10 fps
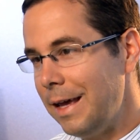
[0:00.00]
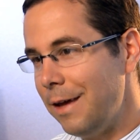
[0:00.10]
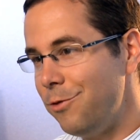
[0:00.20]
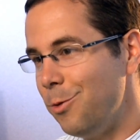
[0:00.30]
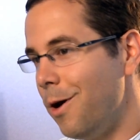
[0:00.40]

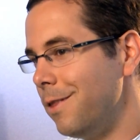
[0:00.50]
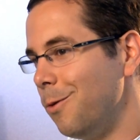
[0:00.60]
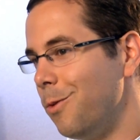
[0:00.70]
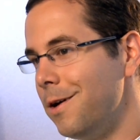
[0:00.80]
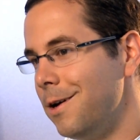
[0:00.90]
If you want
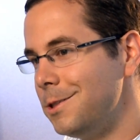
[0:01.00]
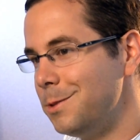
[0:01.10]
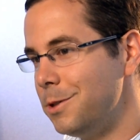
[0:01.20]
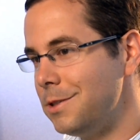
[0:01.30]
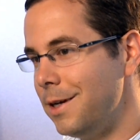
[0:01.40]
the
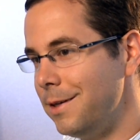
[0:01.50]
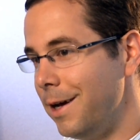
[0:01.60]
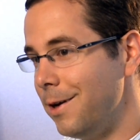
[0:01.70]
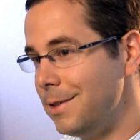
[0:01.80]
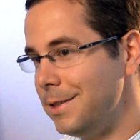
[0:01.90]
100%
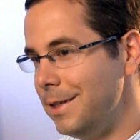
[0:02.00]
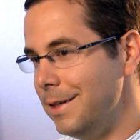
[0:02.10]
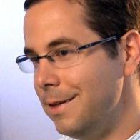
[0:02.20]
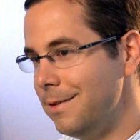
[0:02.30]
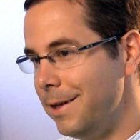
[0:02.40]
guarantee